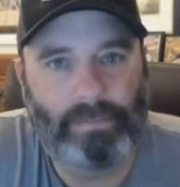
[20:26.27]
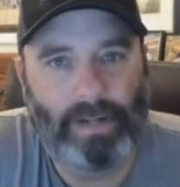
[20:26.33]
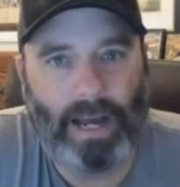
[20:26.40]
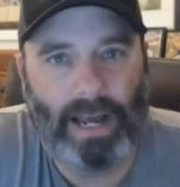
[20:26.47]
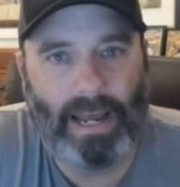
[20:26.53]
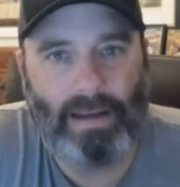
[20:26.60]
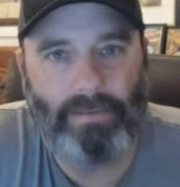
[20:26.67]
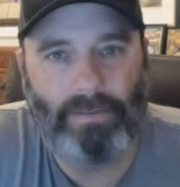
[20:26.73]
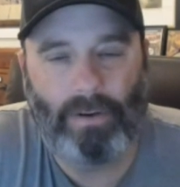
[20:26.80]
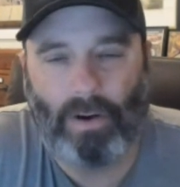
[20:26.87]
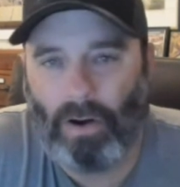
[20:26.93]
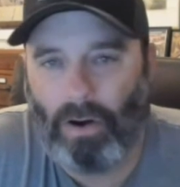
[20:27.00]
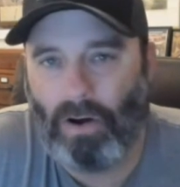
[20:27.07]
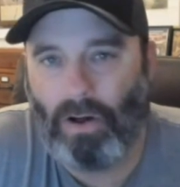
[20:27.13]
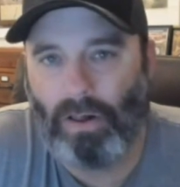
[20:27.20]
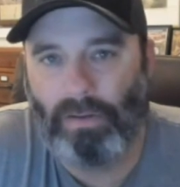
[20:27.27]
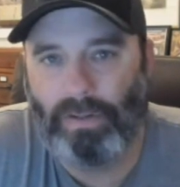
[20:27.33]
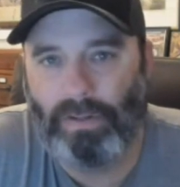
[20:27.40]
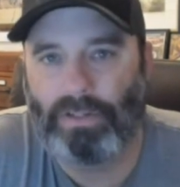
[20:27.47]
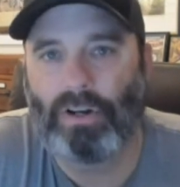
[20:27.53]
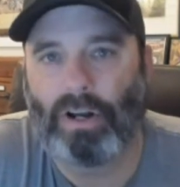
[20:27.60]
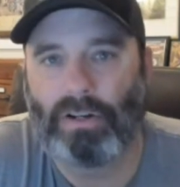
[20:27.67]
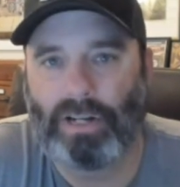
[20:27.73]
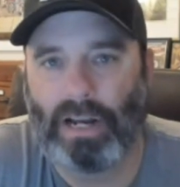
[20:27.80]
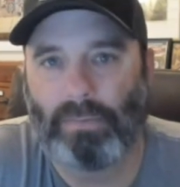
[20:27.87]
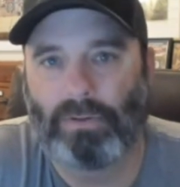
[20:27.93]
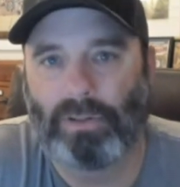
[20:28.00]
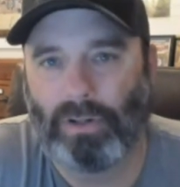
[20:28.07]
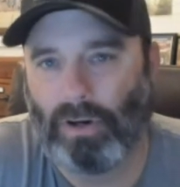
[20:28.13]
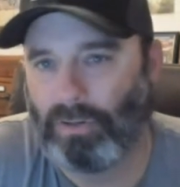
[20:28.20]
I have all of these Josh
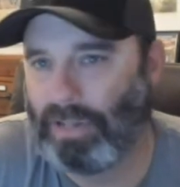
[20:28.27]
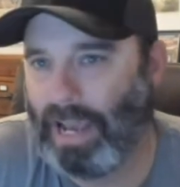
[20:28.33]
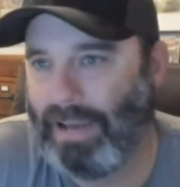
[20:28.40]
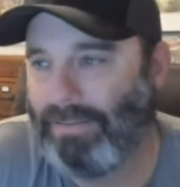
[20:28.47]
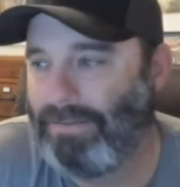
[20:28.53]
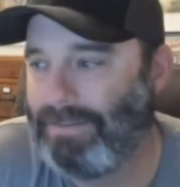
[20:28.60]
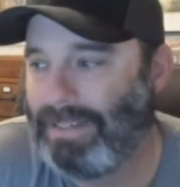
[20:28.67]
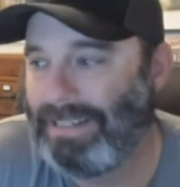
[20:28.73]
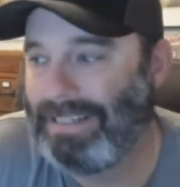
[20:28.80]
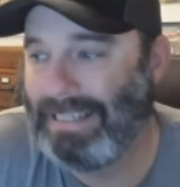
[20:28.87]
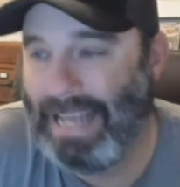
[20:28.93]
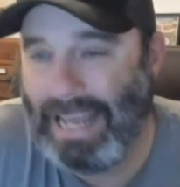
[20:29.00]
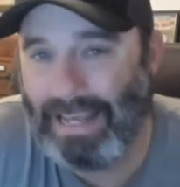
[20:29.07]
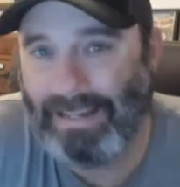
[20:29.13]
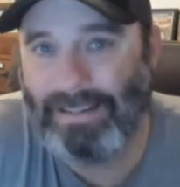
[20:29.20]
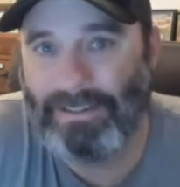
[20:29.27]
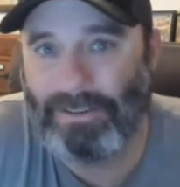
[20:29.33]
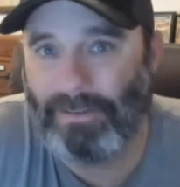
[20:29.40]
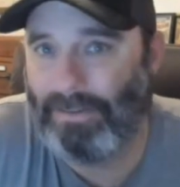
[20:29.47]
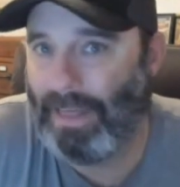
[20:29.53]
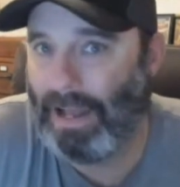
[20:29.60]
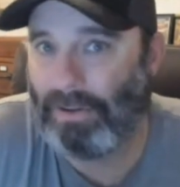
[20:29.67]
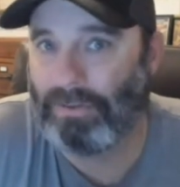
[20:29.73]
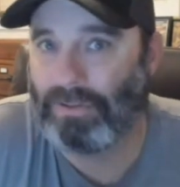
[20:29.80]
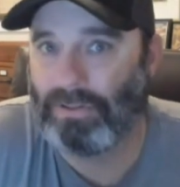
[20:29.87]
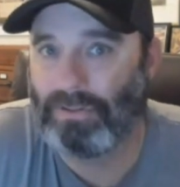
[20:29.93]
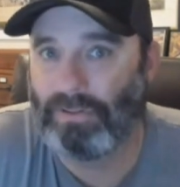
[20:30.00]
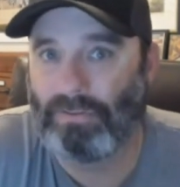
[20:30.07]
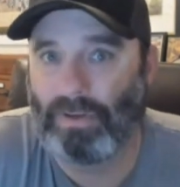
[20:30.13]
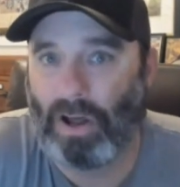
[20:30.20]
Hamilton cards. I have tens of
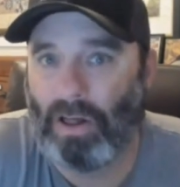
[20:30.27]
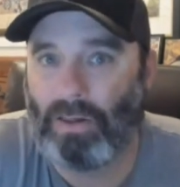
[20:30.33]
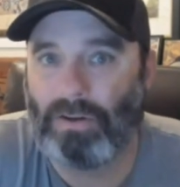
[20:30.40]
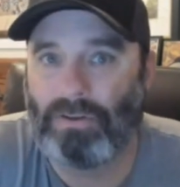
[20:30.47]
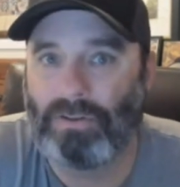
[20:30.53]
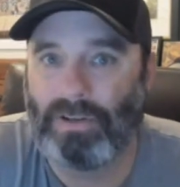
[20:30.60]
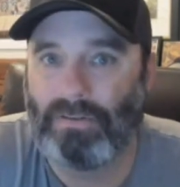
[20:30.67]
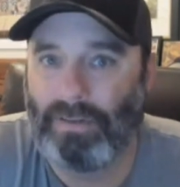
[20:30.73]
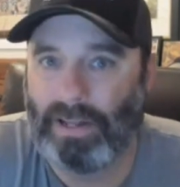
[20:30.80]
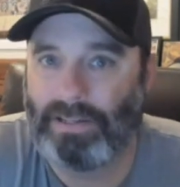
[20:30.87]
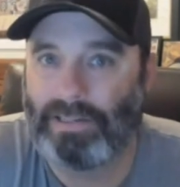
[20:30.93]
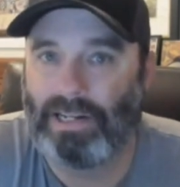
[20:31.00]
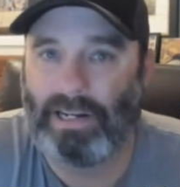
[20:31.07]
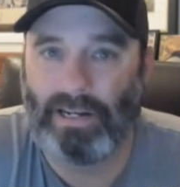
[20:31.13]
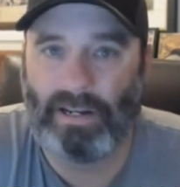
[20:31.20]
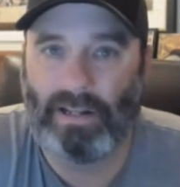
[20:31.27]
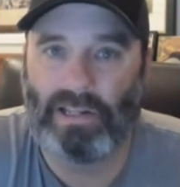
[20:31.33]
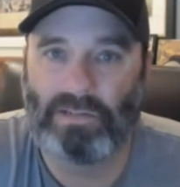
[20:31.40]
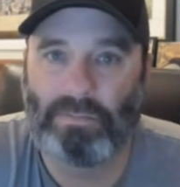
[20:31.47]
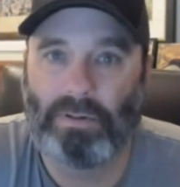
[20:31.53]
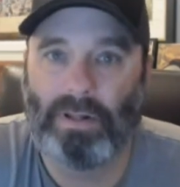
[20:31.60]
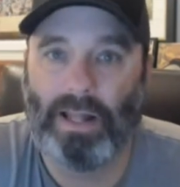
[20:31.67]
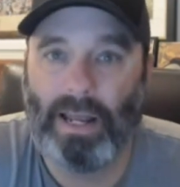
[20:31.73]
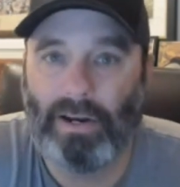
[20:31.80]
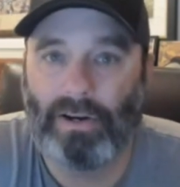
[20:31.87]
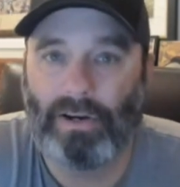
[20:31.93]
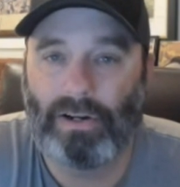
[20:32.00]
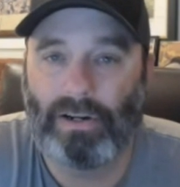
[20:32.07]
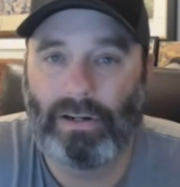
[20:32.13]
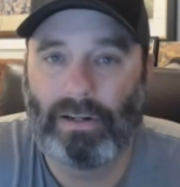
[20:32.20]
thousands of dollars invested into this
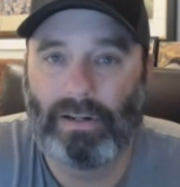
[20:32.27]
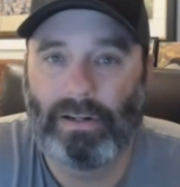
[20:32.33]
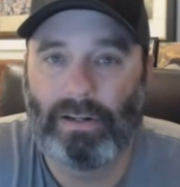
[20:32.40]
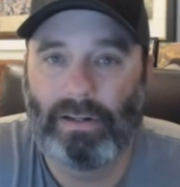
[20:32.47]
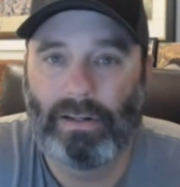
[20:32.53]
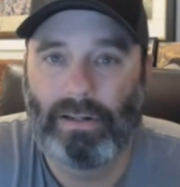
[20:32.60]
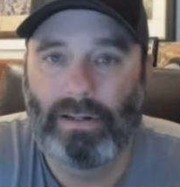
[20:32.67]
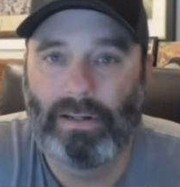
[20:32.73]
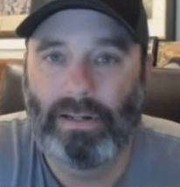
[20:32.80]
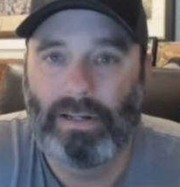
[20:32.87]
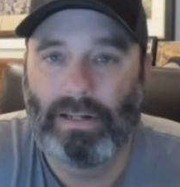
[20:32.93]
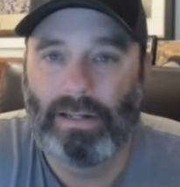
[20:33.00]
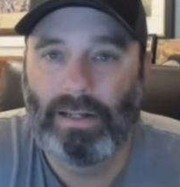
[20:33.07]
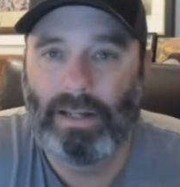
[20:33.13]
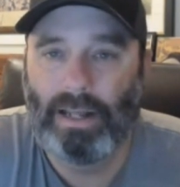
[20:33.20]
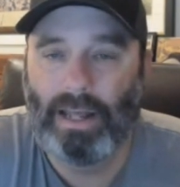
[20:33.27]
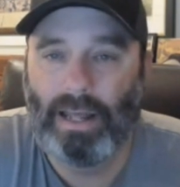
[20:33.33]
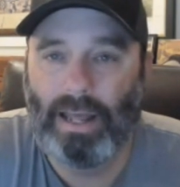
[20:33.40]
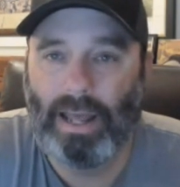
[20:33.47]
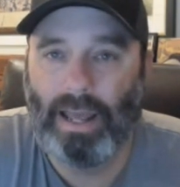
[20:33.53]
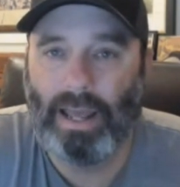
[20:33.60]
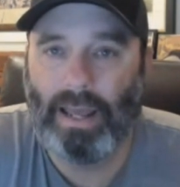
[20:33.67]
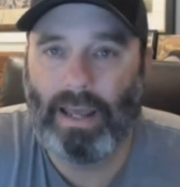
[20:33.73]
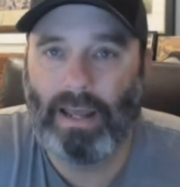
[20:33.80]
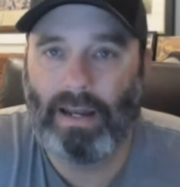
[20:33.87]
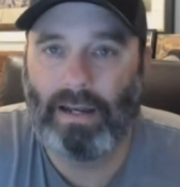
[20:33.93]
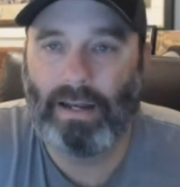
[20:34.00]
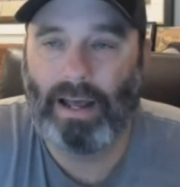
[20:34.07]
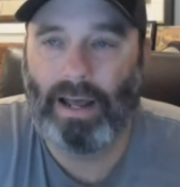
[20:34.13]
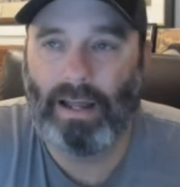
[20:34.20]
player.
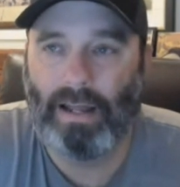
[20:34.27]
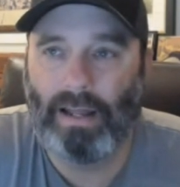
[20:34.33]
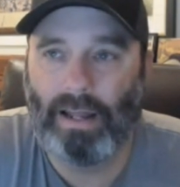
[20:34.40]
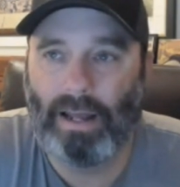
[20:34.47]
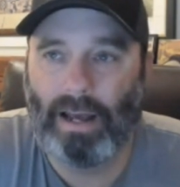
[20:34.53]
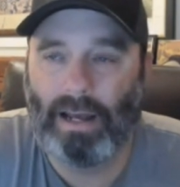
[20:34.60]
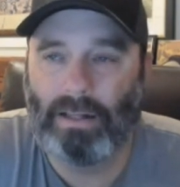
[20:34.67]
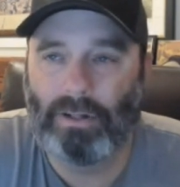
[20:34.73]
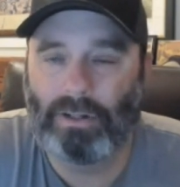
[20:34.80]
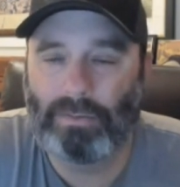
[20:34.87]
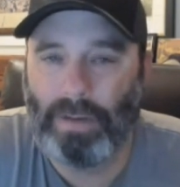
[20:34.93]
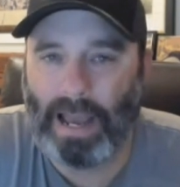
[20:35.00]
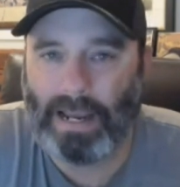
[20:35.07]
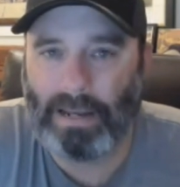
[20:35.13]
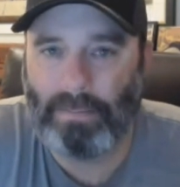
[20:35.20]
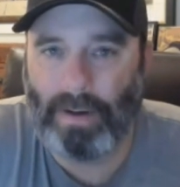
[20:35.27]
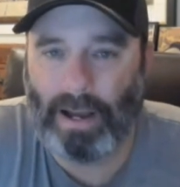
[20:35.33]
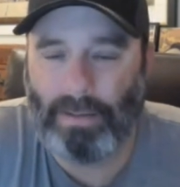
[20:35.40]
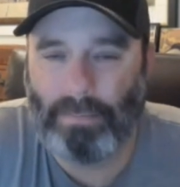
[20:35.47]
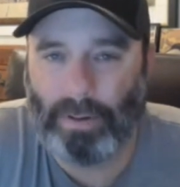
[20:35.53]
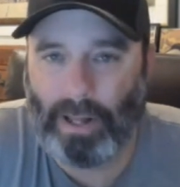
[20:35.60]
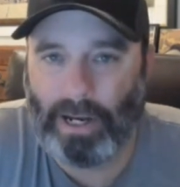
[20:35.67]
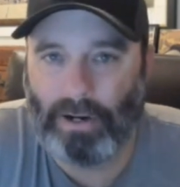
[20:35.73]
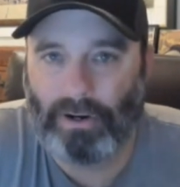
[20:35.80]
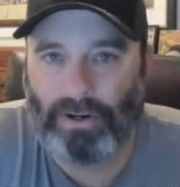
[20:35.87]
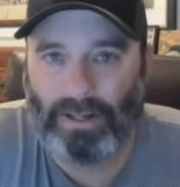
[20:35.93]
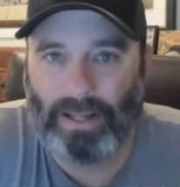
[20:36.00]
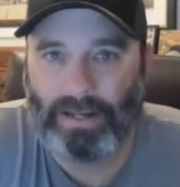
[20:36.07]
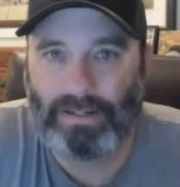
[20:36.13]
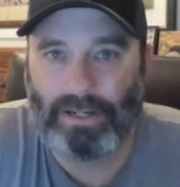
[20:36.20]
And I looked back at my player
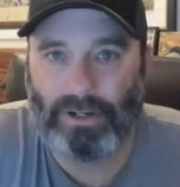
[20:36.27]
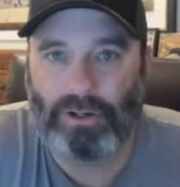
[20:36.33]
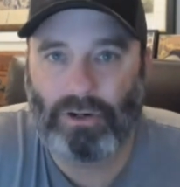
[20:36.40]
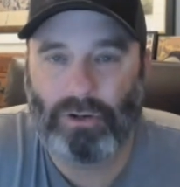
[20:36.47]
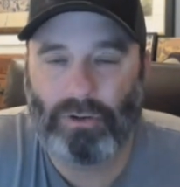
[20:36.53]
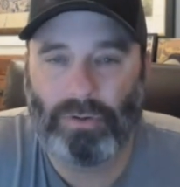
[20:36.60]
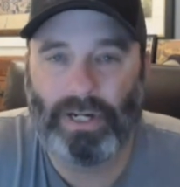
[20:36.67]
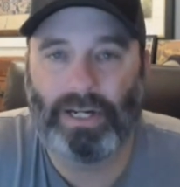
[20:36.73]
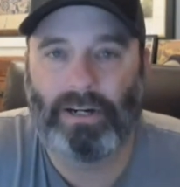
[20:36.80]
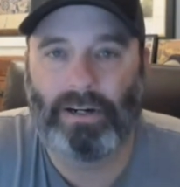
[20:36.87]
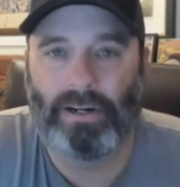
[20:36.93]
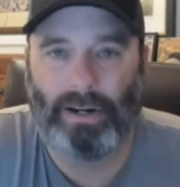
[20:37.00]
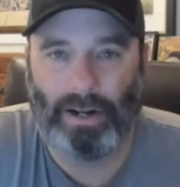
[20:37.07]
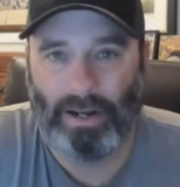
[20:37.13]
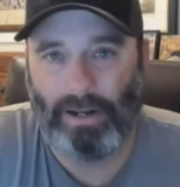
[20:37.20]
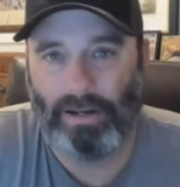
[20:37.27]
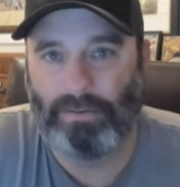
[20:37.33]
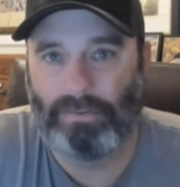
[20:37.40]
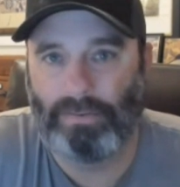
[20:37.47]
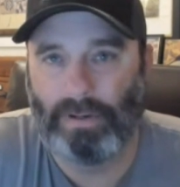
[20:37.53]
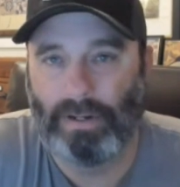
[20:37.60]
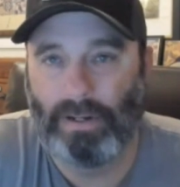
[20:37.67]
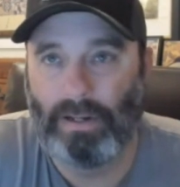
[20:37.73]
collecting career of